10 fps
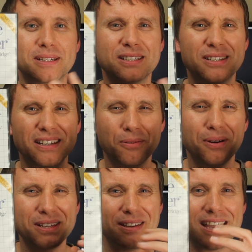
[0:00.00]
because you know
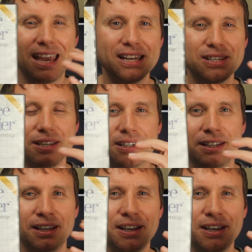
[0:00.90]
when you get into your